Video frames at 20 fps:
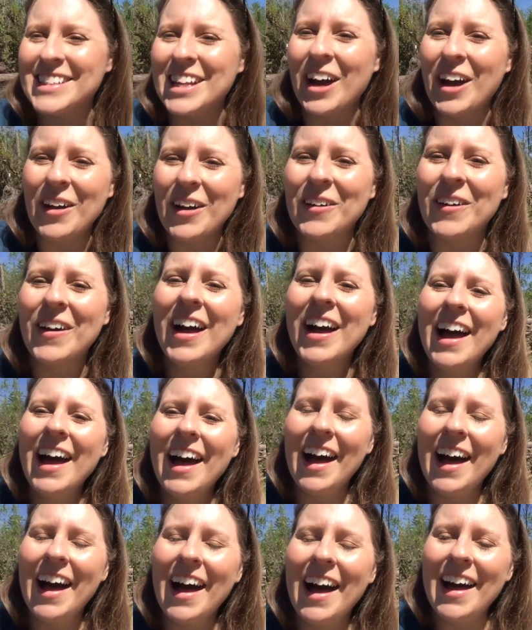so
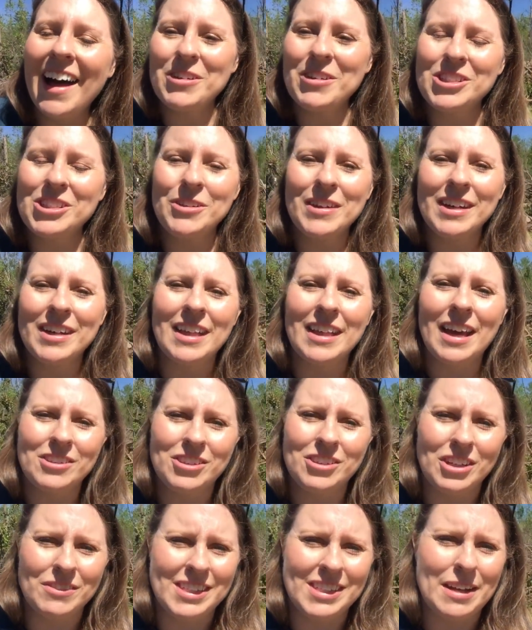um, we're doing a live
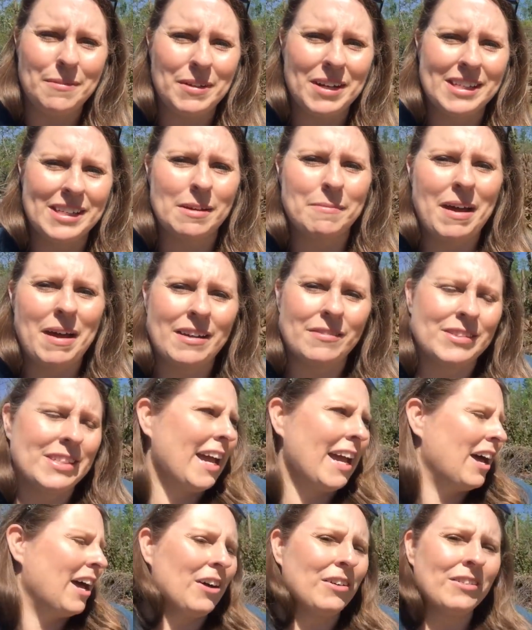stream today because I'm out of
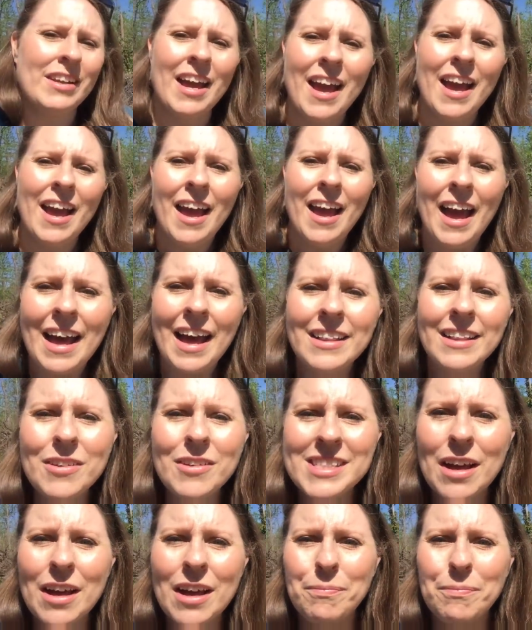town. Hello,
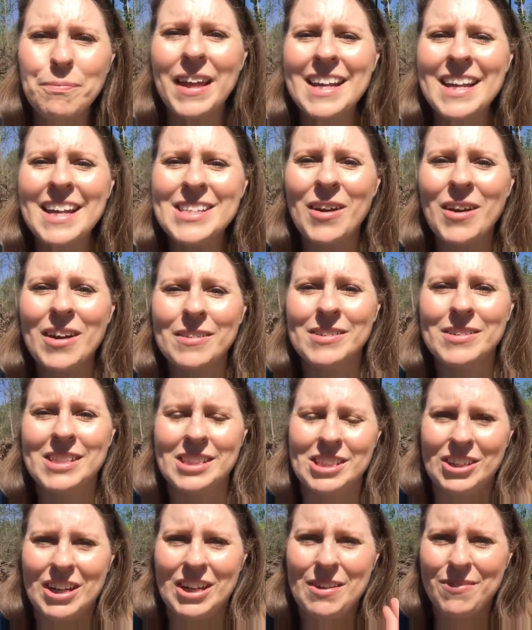Zeph Plays. Welcome to the
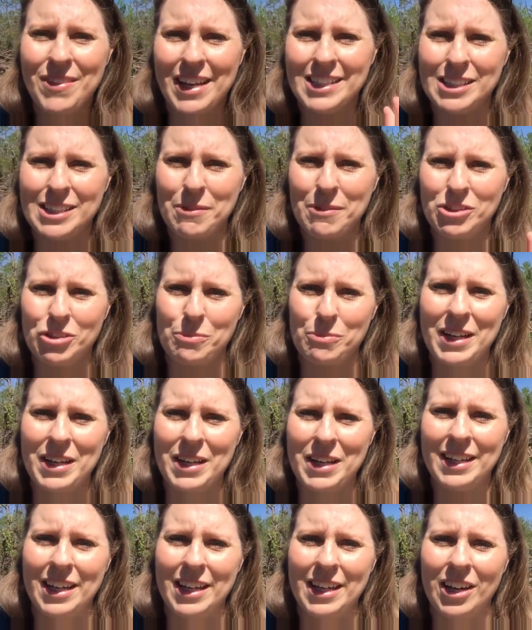stream. Thanks so much for
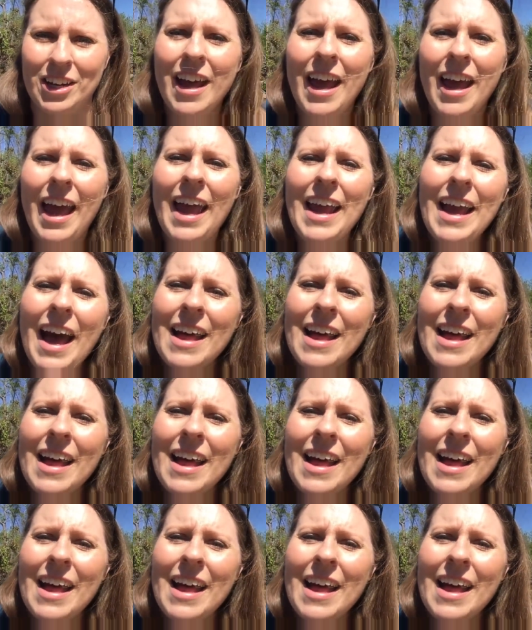being here. Hey,